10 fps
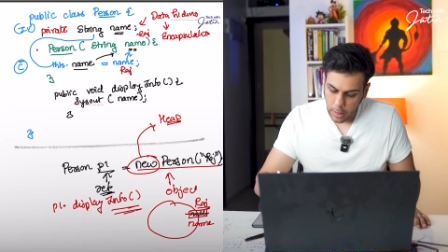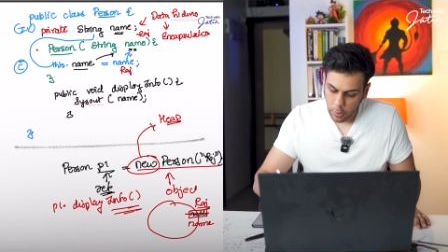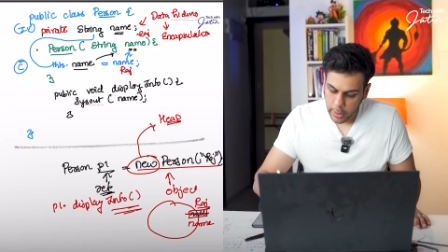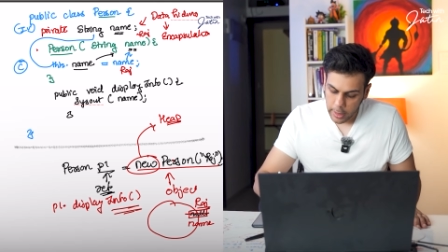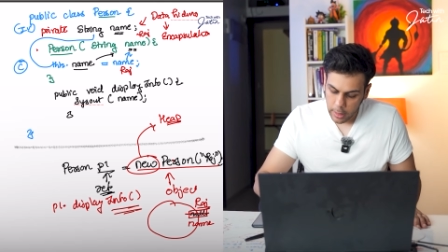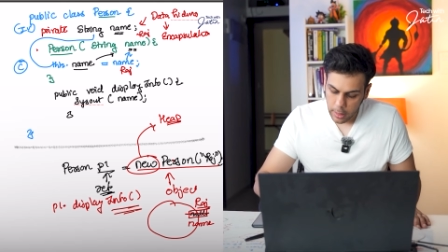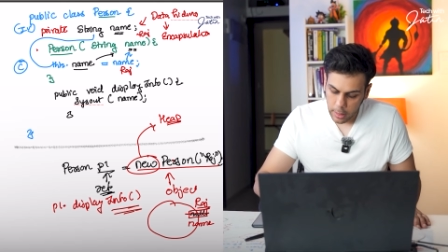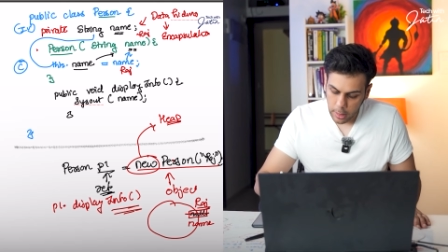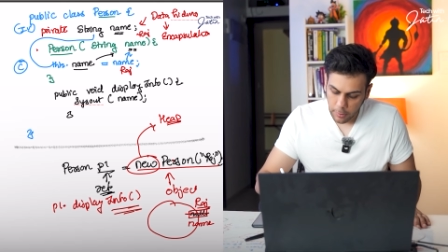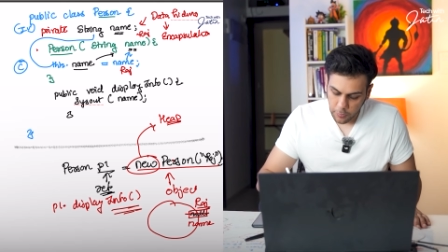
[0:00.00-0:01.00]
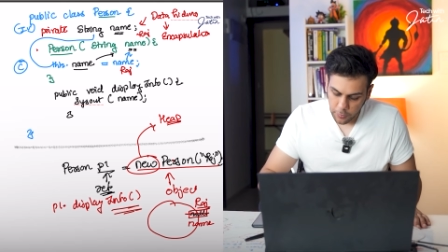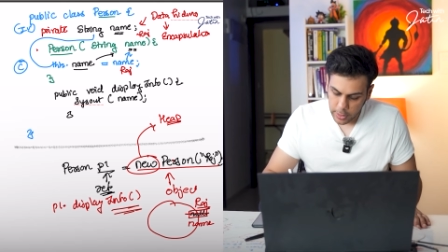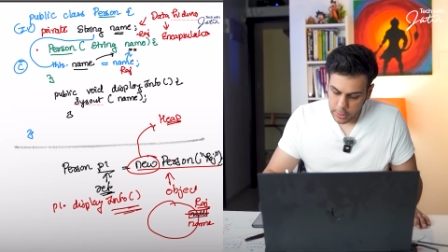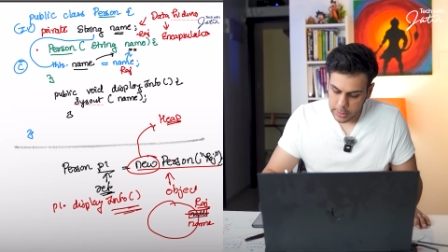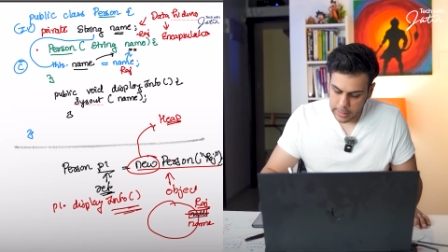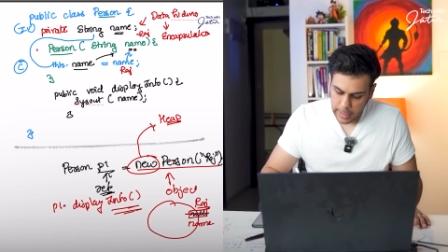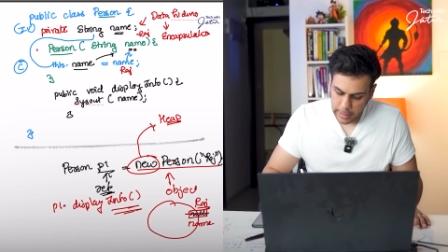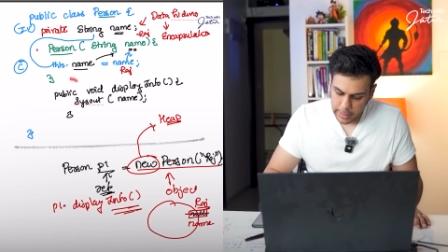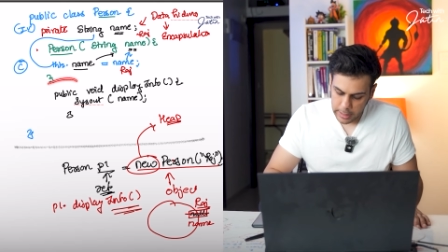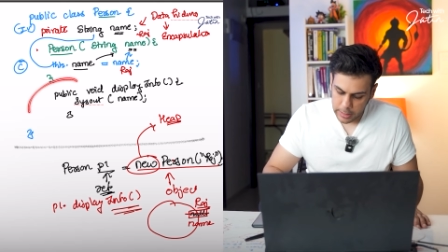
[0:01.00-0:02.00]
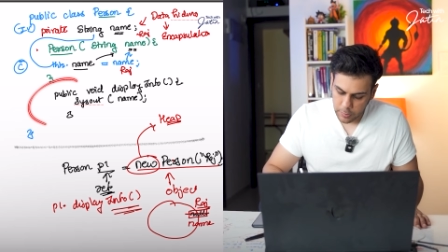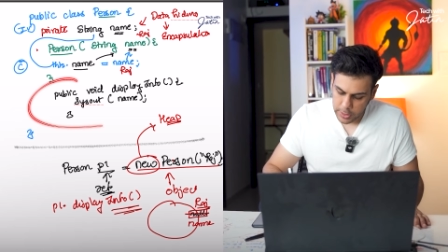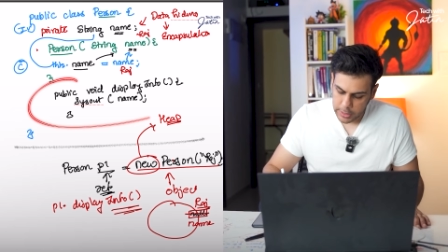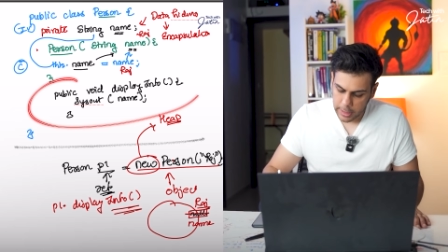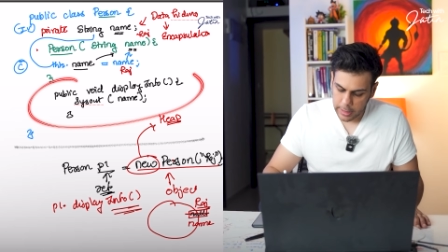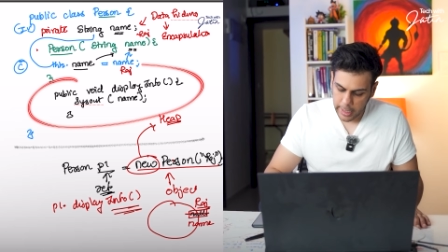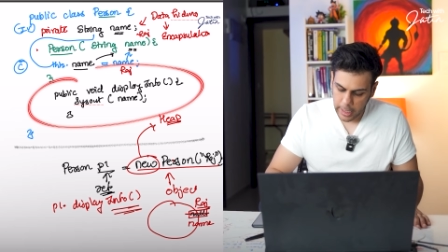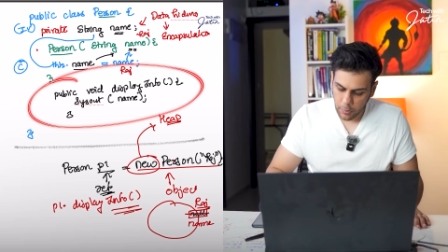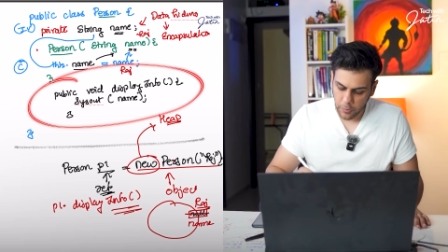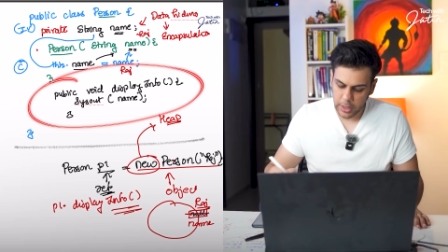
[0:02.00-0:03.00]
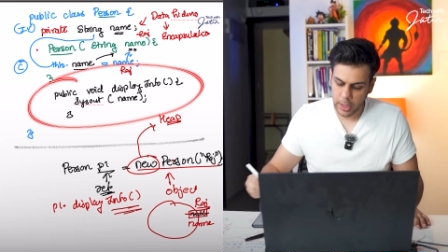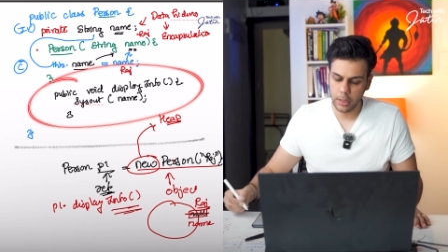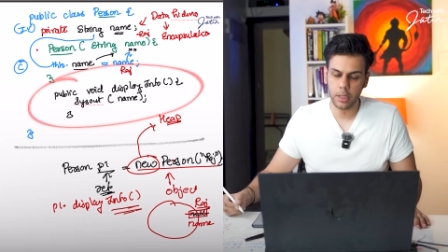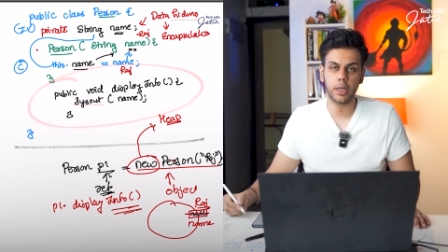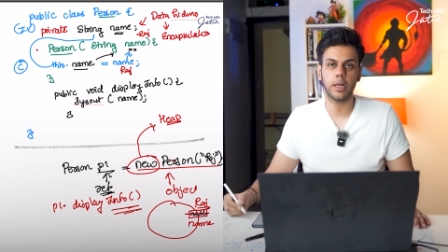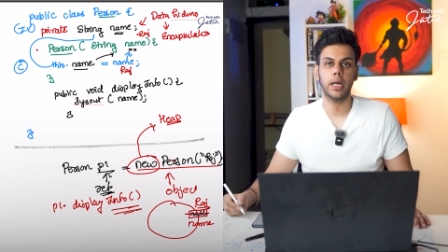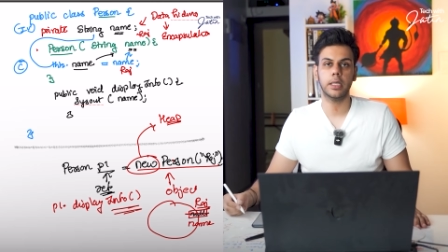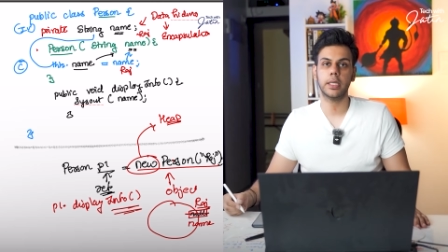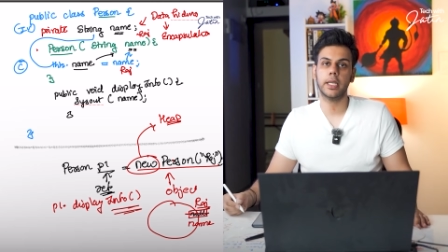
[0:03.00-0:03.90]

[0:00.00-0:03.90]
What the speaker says: okay, the functionalities which are there within the class.